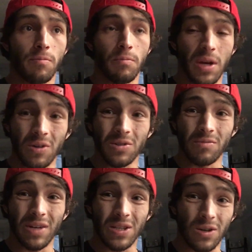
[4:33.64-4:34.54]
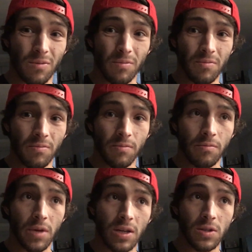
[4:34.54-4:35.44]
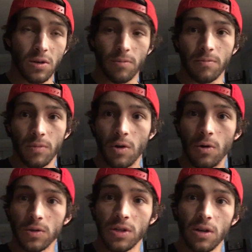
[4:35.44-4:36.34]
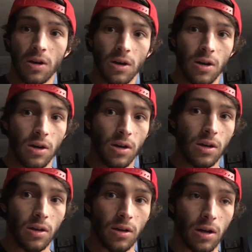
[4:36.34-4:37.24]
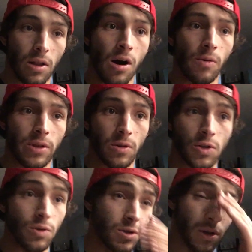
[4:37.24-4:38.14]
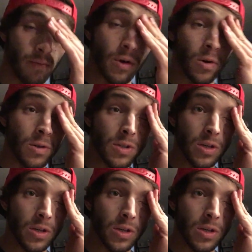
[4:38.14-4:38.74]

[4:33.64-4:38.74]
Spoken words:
midterm goals along with those short-term goals.